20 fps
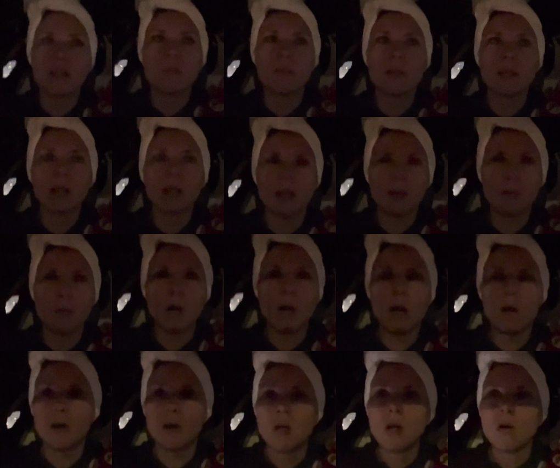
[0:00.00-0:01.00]
to be like,
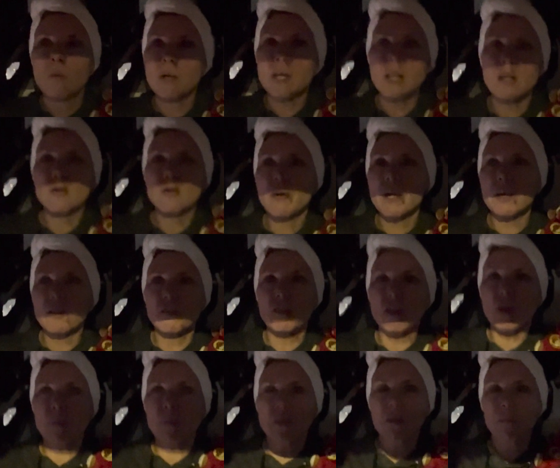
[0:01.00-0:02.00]
well, we need a way to
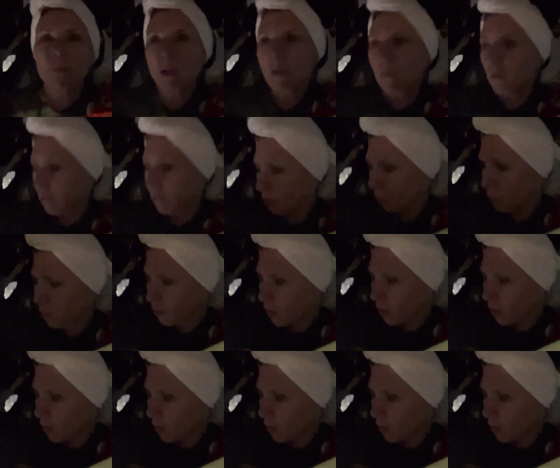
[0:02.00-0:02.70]
stop these people from just